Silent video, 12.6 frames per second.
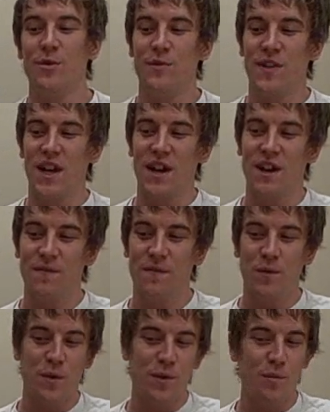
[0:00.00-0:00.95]
We've
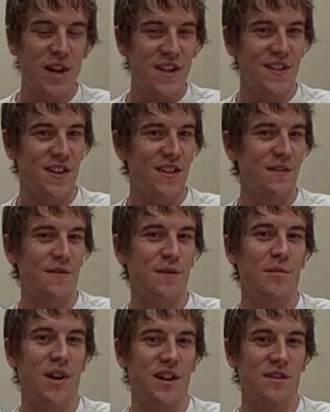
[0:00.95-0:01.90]
got 4 basic
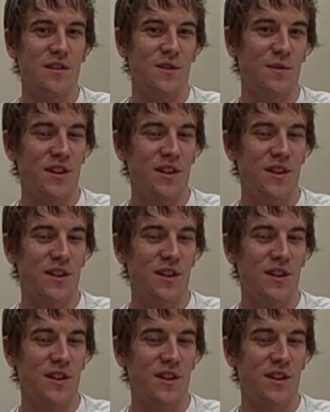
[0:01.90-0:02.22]
different models